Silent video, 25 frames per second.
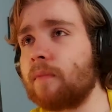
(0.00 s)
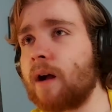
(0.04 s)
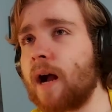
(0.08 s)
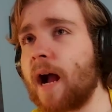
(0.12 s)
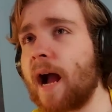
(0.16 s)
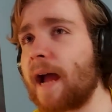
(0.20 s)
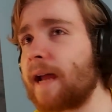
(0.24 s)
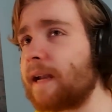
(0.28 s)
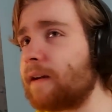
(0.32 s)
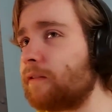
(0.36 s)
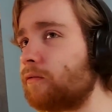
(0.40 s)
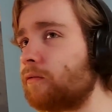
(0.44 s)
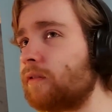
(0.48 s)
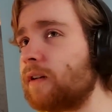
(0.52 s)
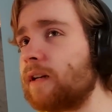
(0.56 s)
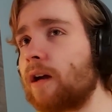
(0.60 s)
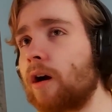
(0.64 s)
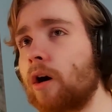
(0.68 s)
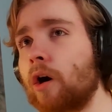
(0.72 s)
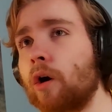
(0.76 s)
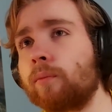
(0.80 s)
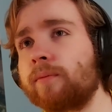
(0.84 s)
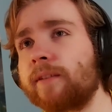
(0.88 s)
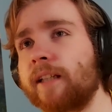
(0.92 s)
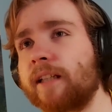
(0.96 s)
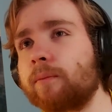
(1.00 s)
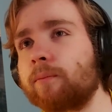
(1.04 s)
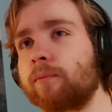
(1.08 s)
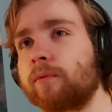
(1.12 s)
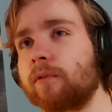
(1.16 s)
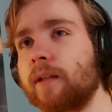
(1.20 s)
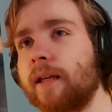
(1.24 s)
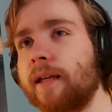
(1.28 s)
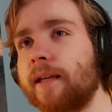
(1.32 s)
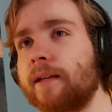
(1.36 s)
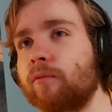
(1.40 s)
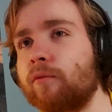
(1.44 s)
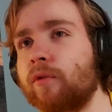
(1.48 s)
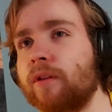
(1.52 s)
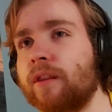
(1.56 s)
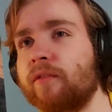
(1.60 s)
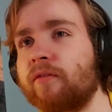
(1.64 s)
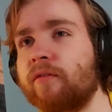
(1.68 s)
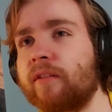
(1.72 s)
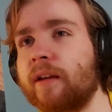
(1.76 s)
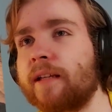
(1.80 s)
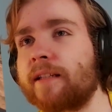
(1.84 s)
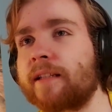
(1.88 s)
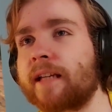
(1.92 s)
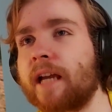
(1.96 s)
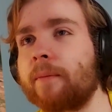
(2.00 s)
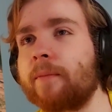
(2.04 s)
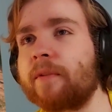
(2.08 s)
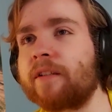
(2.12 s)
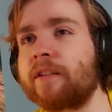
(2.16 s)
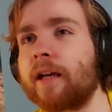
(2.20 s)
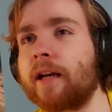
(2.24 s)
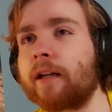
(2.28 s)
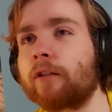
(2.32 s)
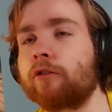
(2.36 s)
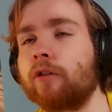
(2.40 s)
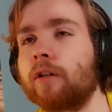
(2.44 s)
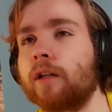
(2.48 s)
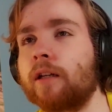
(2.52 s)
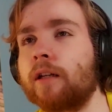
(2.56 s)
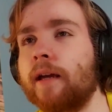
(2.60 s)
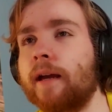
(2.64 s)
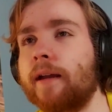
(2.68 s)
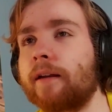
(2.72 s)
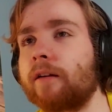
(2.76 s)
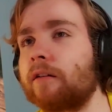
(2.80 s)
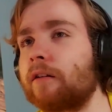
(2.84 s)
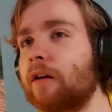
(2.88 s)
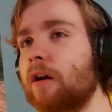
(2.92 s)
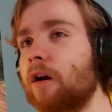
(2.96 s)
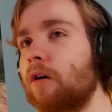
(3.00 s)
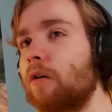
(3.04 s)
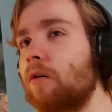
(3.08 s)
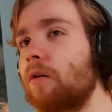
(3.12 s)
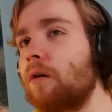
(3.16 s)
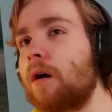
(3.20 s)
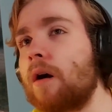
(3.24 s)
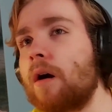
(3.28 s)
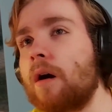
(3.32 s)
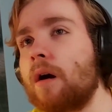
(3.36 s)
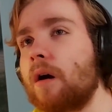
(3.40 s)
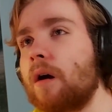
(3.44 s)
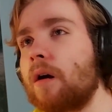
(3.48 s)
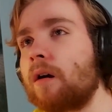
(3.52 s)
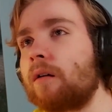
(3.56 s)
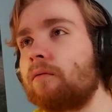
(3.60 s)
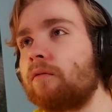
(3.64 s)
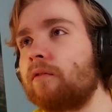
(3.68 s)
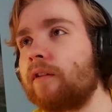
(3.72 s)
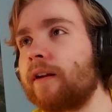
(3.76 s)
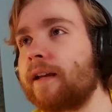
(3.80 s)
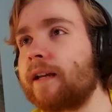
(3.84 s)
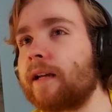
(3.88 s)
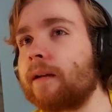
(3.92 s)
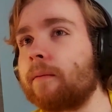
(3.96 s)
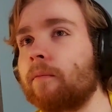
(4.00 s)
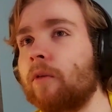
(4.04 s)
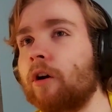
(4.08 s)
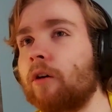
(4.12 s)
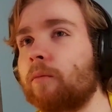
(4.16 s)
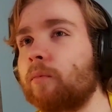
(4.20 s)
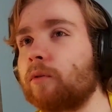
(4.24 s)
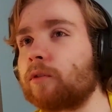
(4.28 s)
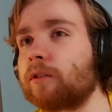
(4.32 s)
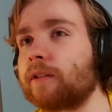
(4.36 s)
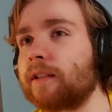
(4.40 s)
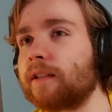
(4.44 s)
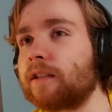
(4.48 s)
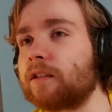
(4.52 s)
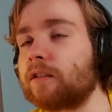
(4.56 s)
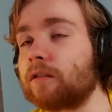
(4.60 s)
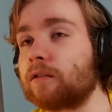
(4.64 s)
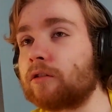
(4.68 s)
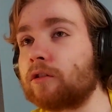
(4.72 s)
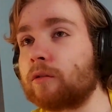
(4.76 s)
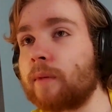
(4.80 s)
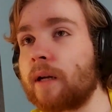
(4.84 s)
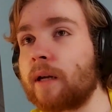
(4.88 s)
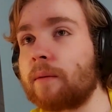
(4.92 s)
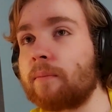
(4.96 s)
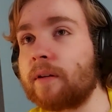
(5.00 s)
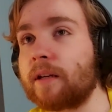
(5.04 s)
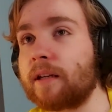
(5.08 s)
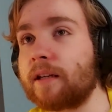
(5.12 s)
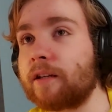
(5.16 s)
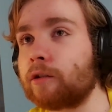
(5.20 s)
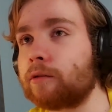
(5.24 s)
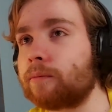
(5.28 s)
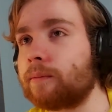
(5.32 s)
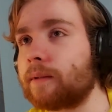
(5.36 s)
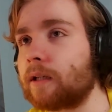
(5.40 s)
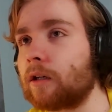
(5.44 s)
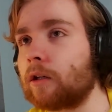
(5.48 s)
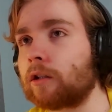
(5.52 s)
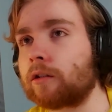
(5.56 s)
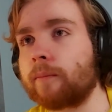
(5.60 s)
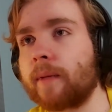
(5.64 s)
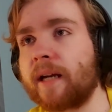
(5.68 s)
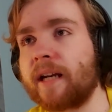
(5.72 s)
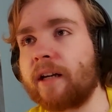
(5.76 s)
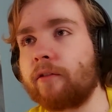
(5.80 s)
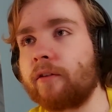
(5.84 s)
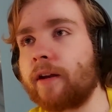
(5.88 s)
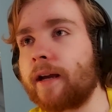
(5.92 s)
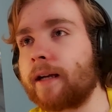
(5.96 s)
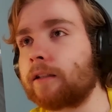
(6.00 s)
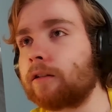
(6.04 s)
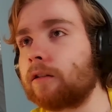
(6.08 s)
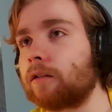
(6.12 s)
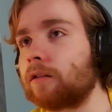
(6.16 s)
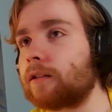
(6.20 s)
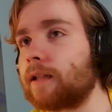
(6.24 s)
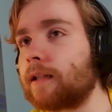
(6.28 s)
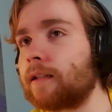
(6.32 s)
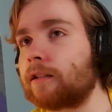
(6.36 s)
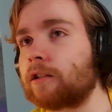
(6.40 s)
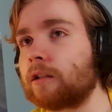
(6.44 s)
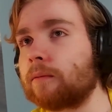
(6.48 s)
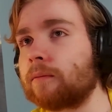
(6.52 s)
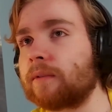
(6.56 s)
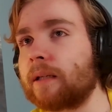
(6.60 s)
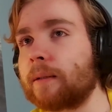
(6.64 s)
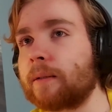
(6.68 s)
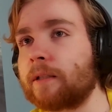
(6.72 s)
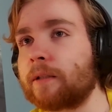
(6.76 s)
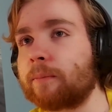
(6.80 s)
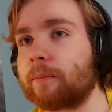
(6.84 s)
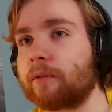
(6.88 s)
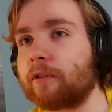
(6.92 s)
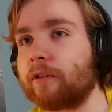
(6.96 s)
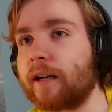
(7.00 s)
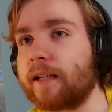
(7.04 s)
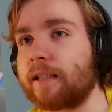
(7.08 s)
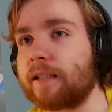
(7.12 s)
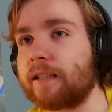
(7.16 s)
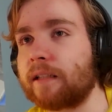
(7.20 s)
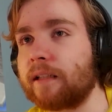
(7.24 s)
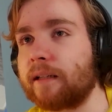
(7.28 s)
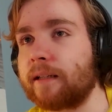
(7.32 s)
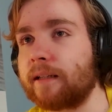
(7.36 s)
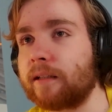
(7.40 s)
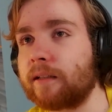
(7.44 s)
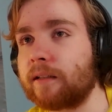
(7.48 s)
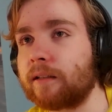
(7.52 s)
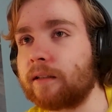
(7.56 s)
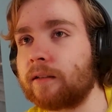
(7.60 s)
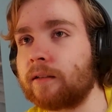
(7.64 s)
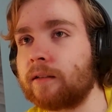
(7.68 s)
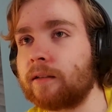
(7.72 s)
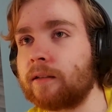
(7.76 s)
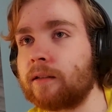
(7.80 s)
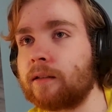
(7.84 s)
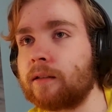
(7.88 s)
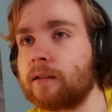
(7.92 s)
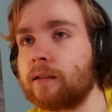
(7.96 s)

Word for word: I really hope that playing with the facecam is actually, I don't know, bringing more potential to my videos because my reactions are sometimes priceless.